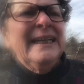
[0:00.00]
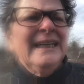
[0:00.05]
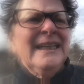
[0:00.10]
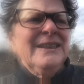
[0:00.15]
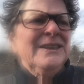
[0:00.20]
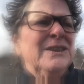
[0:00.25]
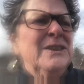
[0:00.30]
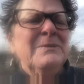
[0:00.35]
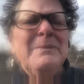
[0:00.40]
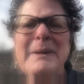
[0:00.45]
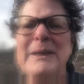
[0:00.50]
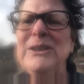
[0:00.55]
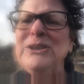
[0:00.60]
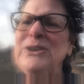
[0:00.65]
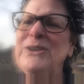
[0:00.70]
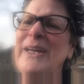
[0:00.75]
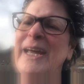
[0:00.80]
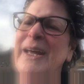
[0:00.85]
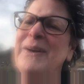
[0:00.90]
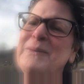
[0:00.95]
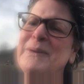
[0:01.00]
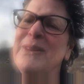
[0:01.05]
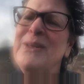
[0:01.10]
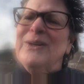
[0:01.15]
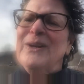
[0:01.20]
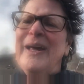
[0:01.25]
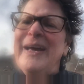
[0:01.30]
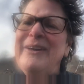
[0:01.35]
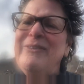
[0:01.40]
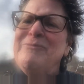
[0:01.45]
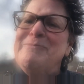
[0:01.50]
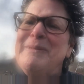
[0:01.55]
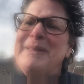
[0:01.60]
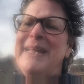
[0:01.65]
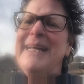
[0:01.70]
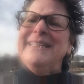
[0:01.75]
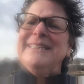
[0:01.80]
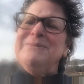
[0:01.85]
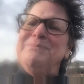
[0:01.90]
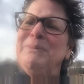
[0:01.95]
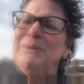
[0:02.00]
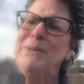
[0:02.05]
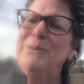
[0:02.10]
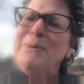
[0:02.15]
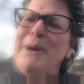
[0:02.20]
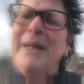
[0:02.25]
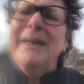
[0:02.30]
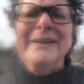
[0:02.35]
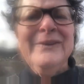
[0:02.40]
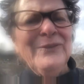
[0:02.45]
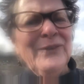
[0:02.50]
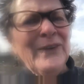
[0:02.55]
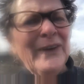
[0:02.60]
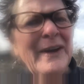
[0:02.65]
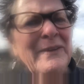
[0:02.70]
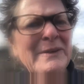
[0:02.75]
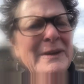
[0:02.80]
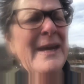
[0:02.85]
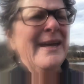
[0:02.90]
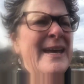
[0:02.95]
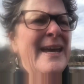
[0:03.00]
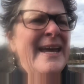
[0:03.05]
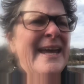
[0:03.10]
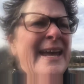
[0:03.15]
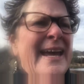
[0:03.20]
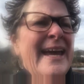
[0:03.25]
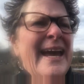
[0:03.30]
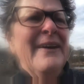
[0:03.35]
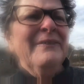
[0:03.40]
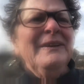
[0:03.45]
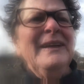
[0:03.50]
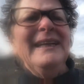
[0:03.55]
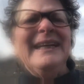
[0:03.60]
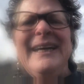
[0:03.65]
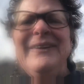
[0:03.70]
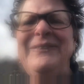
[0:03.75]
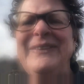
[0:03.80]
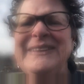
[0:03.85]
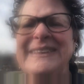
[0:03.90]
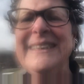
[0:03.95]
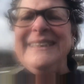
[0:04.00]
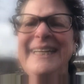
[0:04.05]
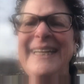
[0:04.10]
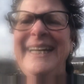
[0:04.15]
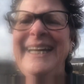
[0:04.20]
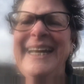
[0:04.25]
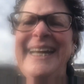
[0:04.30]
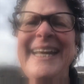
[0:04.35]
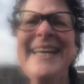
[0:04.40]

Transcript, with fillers: do the best you can with your life. But that's pretty well it for every life, isn't it?